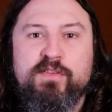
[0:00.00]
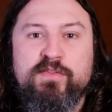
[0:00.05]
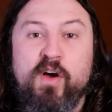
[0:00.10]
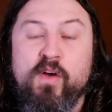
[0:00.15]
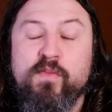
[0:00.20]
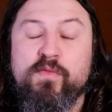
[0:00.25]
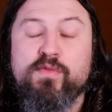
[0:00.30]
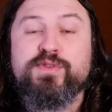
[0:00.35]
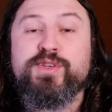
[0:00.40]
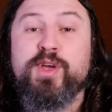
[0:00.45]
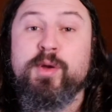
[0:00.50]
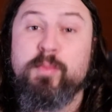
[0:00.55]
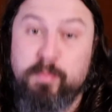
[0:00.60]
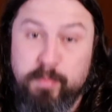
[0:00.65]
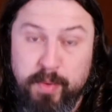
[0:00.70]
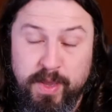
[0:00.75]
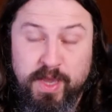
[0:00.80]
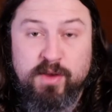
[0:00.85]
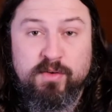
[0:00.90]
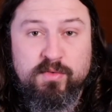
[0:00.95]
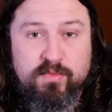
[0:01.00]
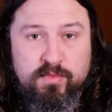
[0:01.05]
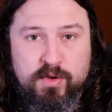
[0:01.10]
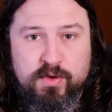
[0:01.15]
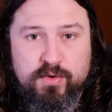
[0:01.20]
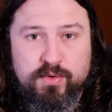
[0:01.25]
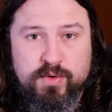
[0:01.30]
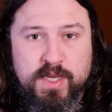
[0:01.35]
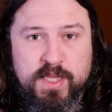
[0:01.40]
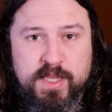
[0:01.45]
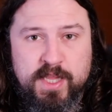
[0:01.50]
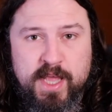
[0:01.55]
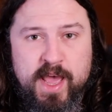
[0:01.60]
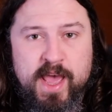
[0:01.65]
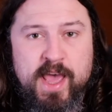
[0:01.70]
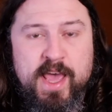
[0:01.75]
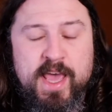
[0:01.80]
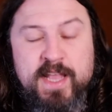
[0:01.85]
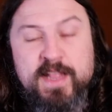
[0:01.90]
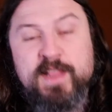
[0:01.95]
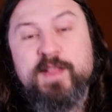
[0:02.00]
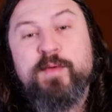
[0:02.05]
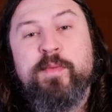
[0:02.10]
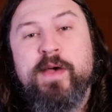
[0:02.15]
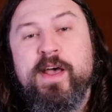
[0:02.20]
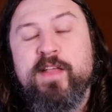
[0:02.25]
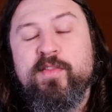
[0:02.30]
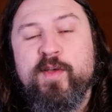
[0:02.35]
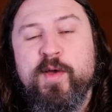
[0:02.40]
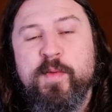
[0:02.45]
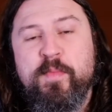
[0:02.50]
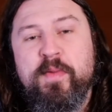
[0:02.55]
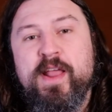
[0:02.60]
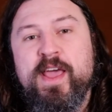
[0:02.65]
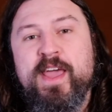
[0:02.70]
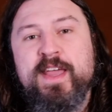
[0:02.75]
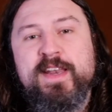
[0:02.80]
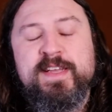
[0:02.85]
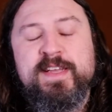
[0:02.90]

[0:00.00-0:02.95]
I've also been recorded there in the band that I play in,